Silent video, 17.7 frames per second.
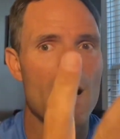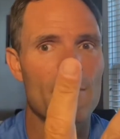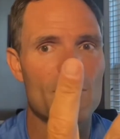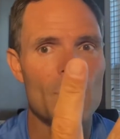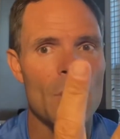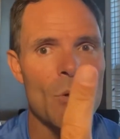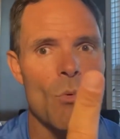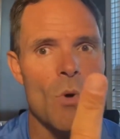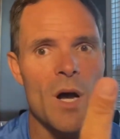
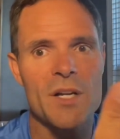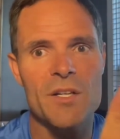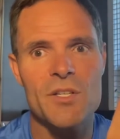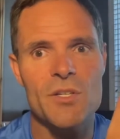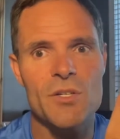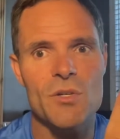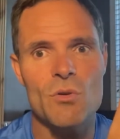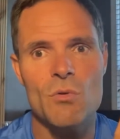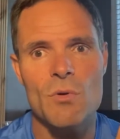Do I want
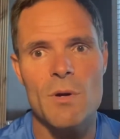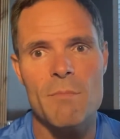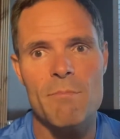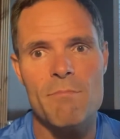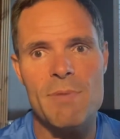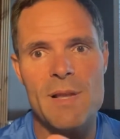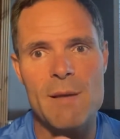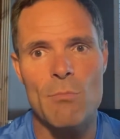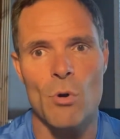to
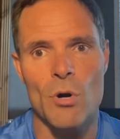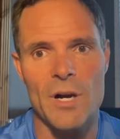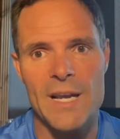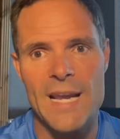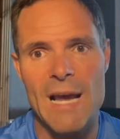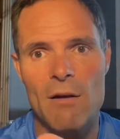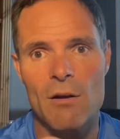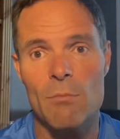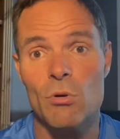be more
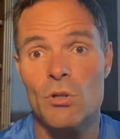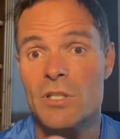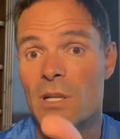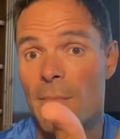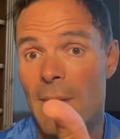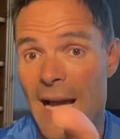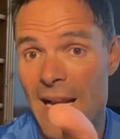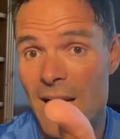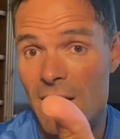accountable to
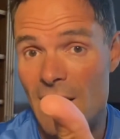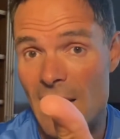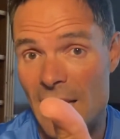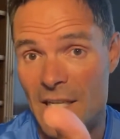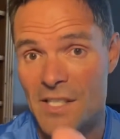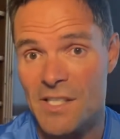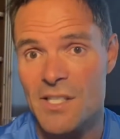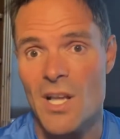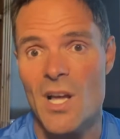my
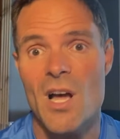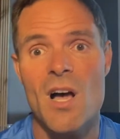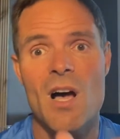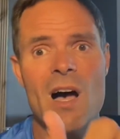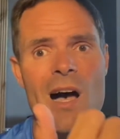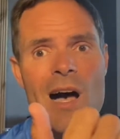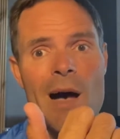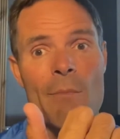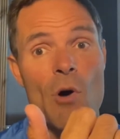clients?
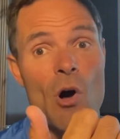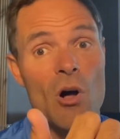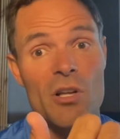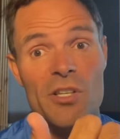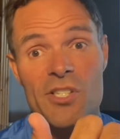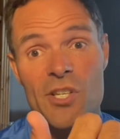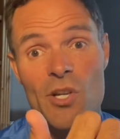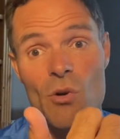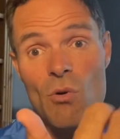
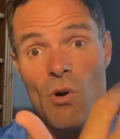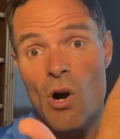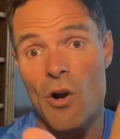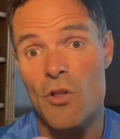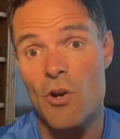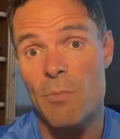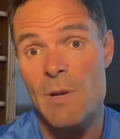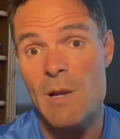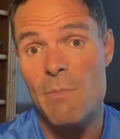Also, are
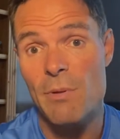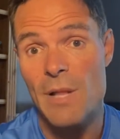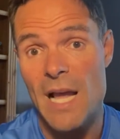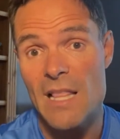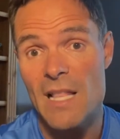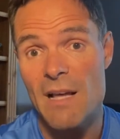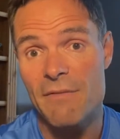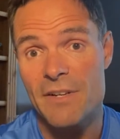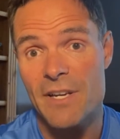there people I
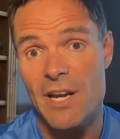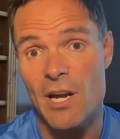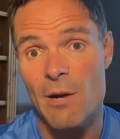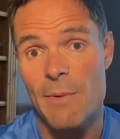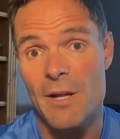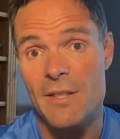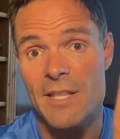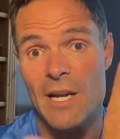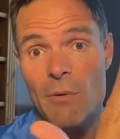love and care
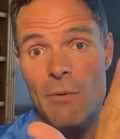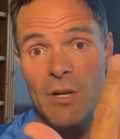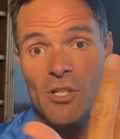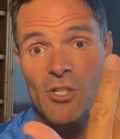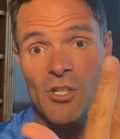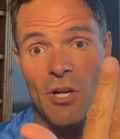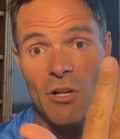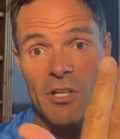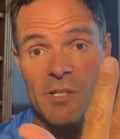about that I want to
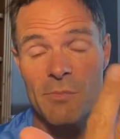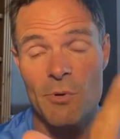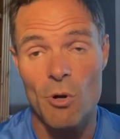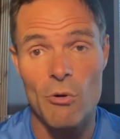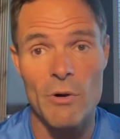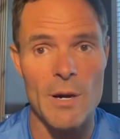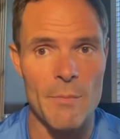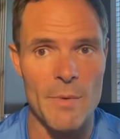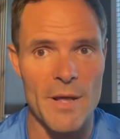share this
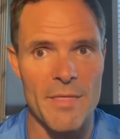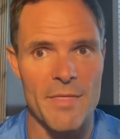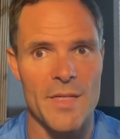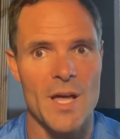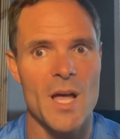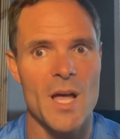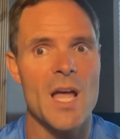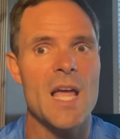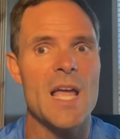program with?
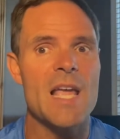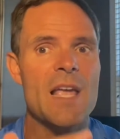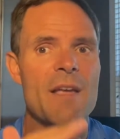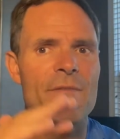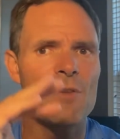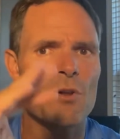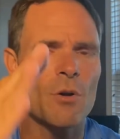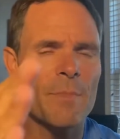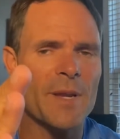
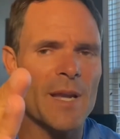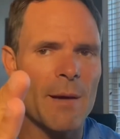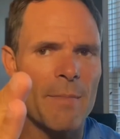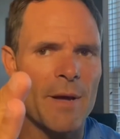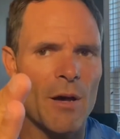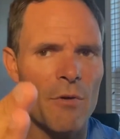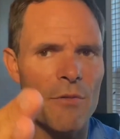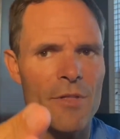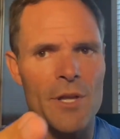If you don't become a
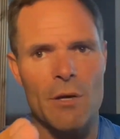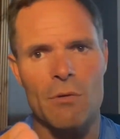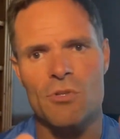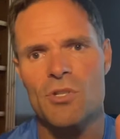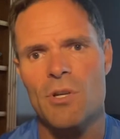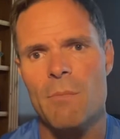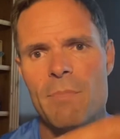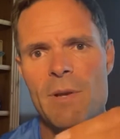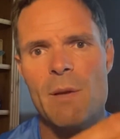health
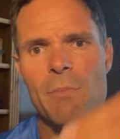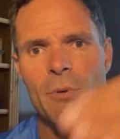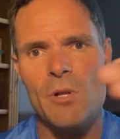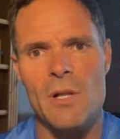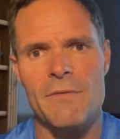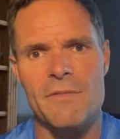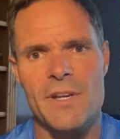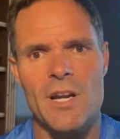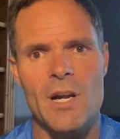coach, people you
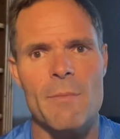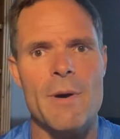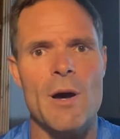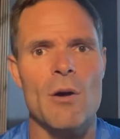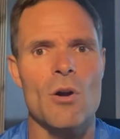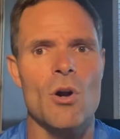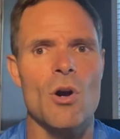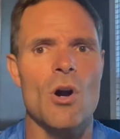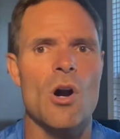love and care
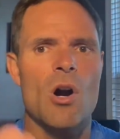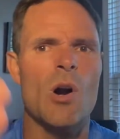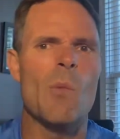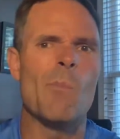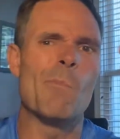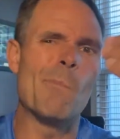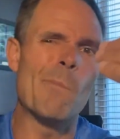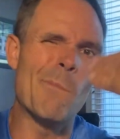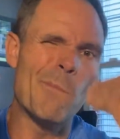about
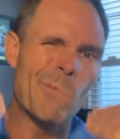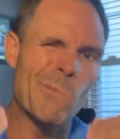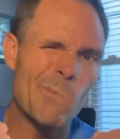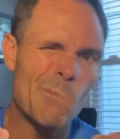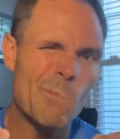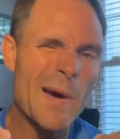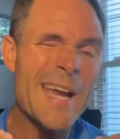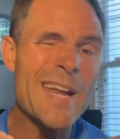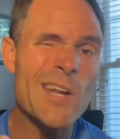
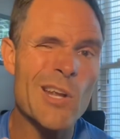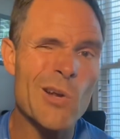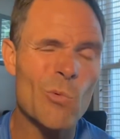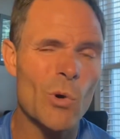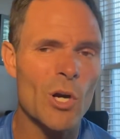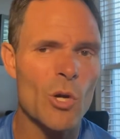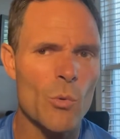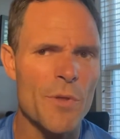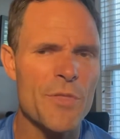might
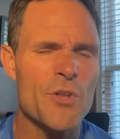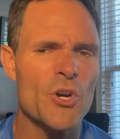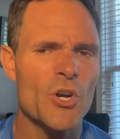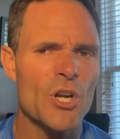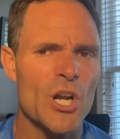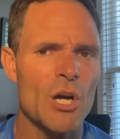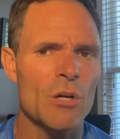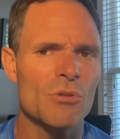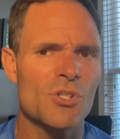work with your
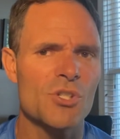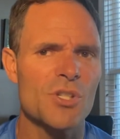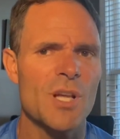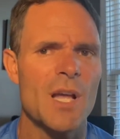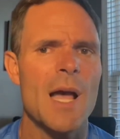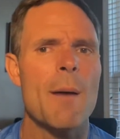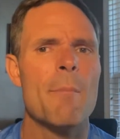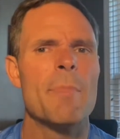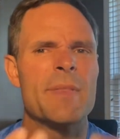coach,
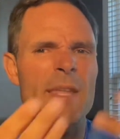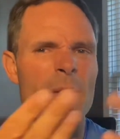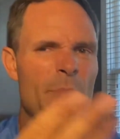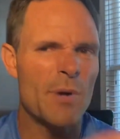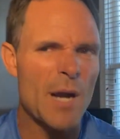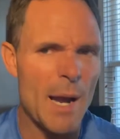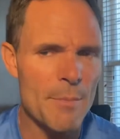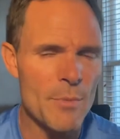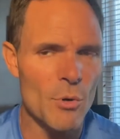but they
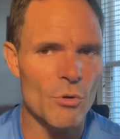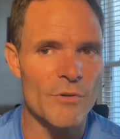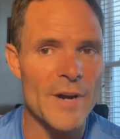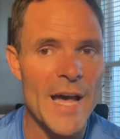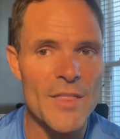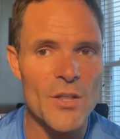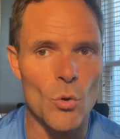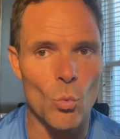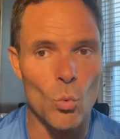probably would
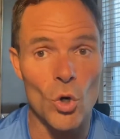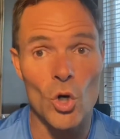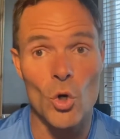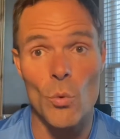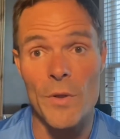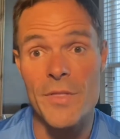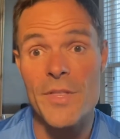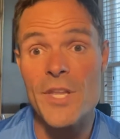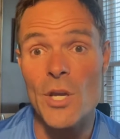rather work
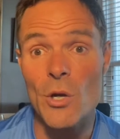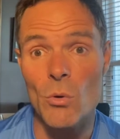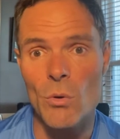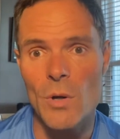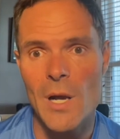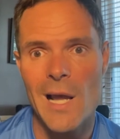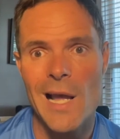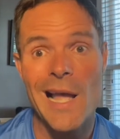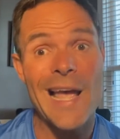with you.
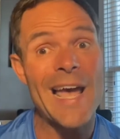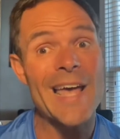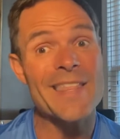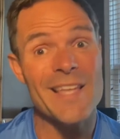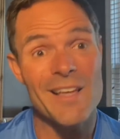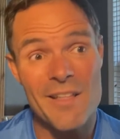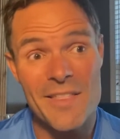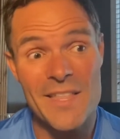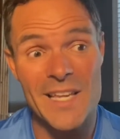And
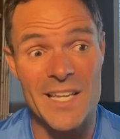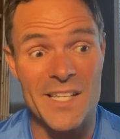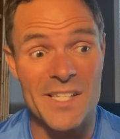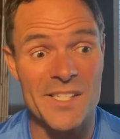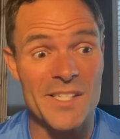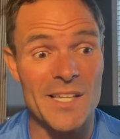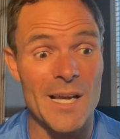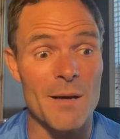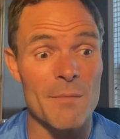the other thing
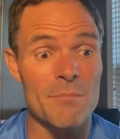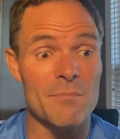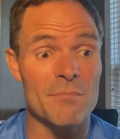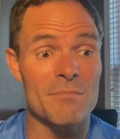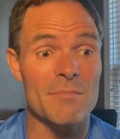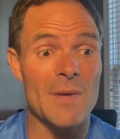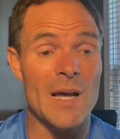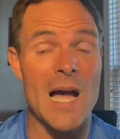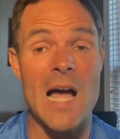is,
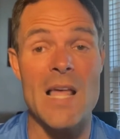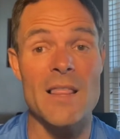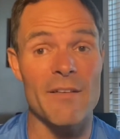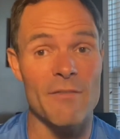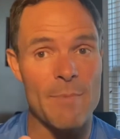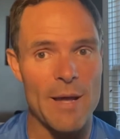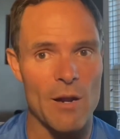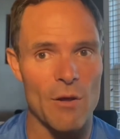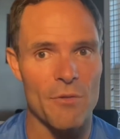I love
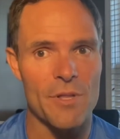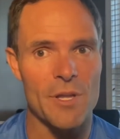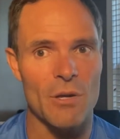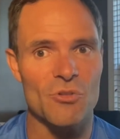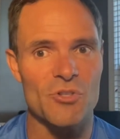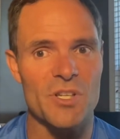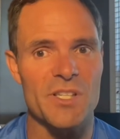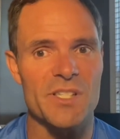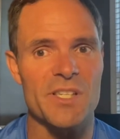about health
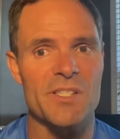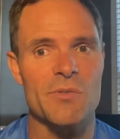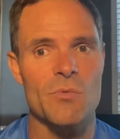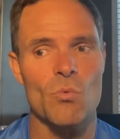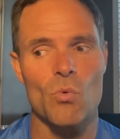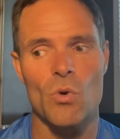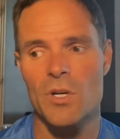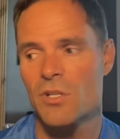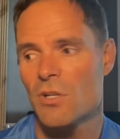coaching is it's
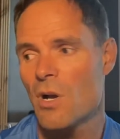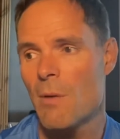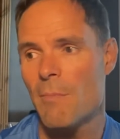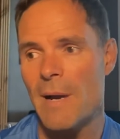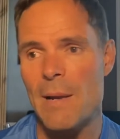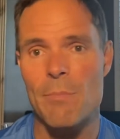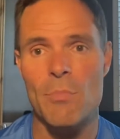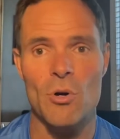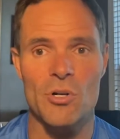worked on
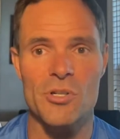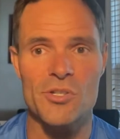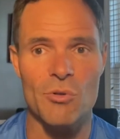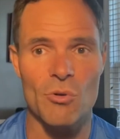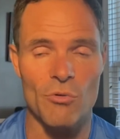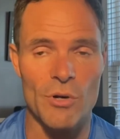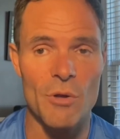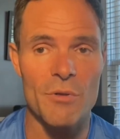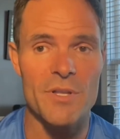my personal
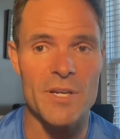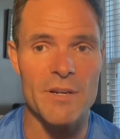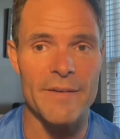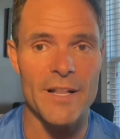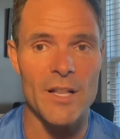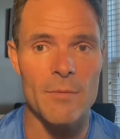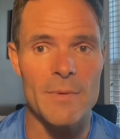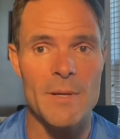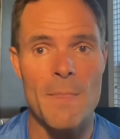growth and
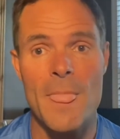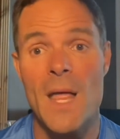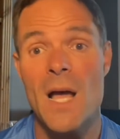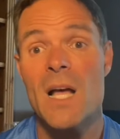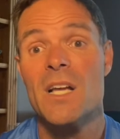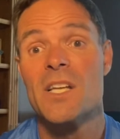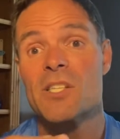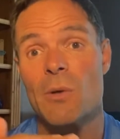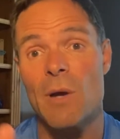development.
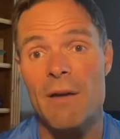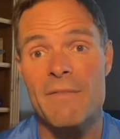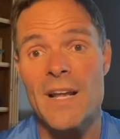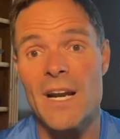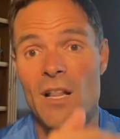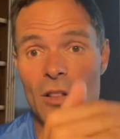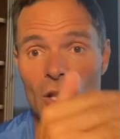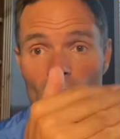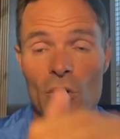So I've got
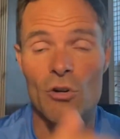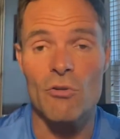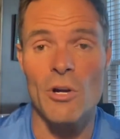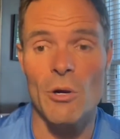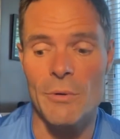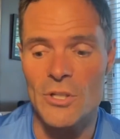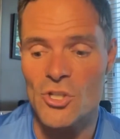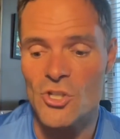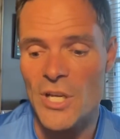to learn,
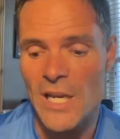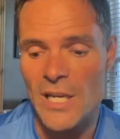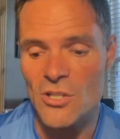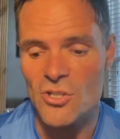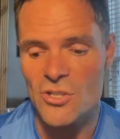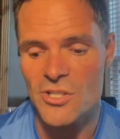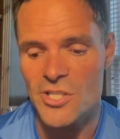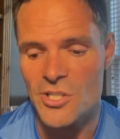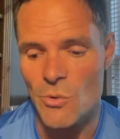grow, and
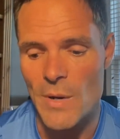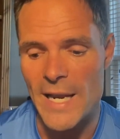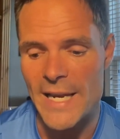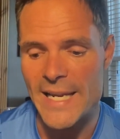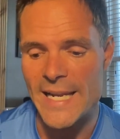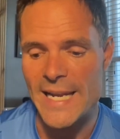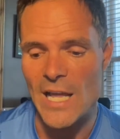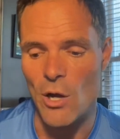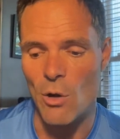change so I
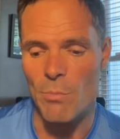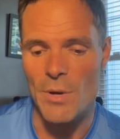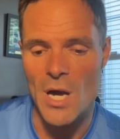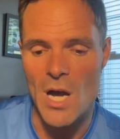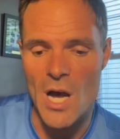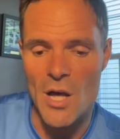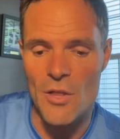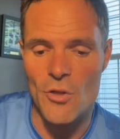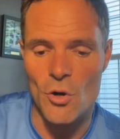can help
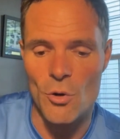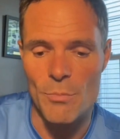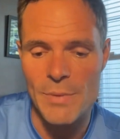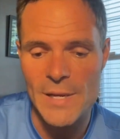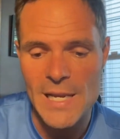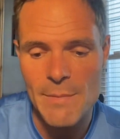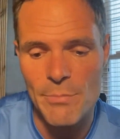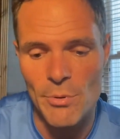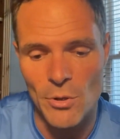other
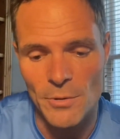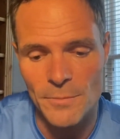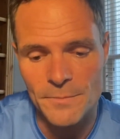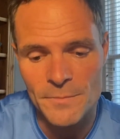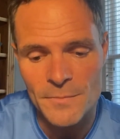people.